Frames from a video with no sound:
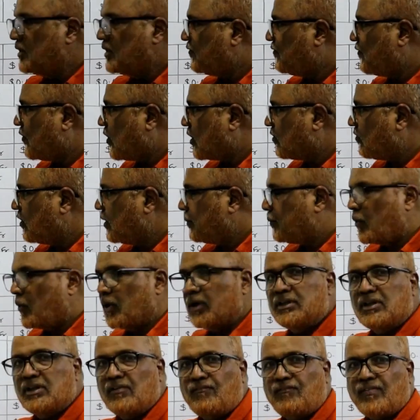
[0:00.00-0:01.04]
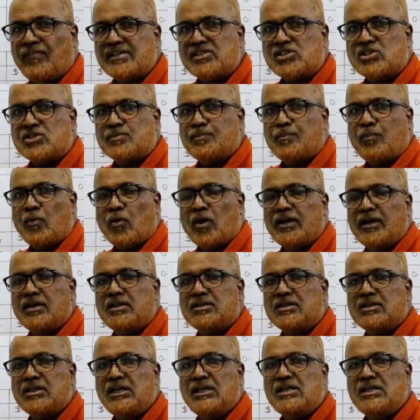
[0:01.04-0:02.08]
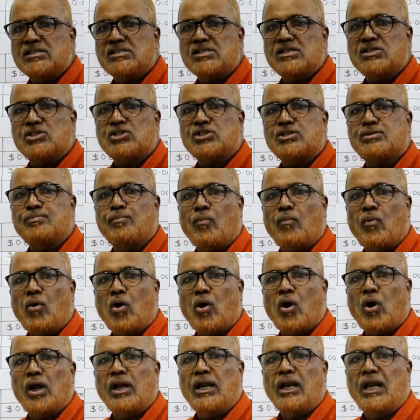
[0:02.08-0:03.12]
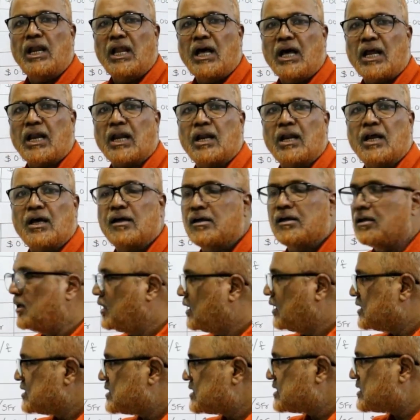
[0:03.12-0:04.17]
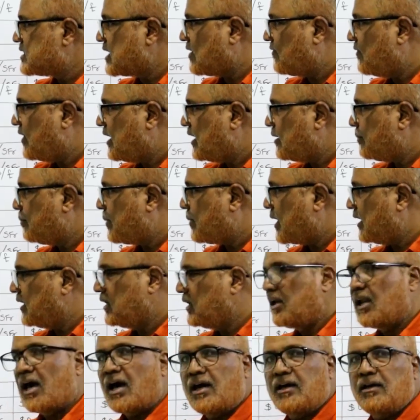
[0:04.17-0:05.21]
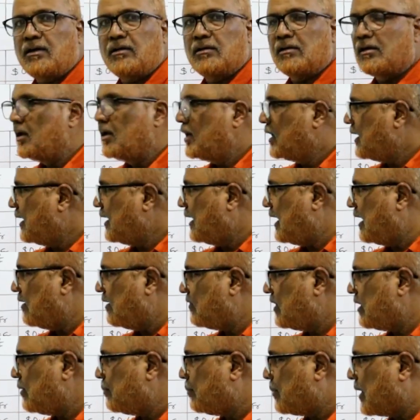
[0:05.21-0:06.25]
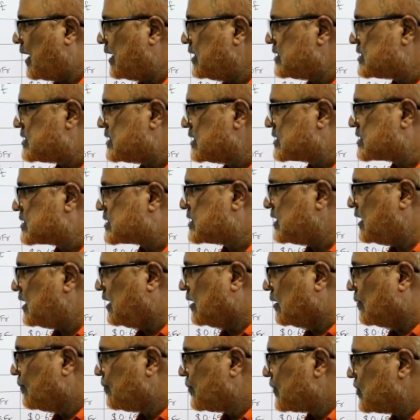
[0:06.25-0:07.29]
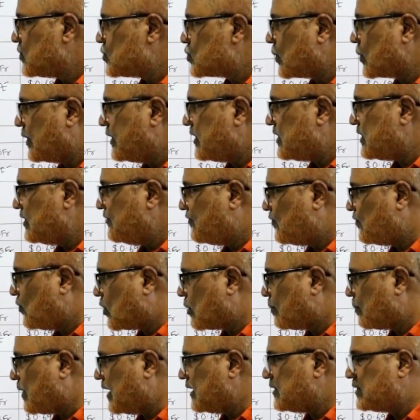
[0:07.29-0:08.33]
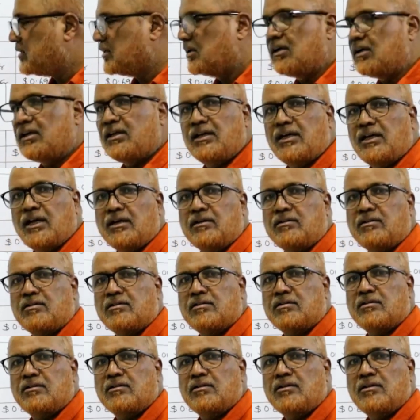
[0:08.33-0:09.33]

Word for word: The forward point, the first point is smaller. 7 by 9, 11 by 16, 24 by 38.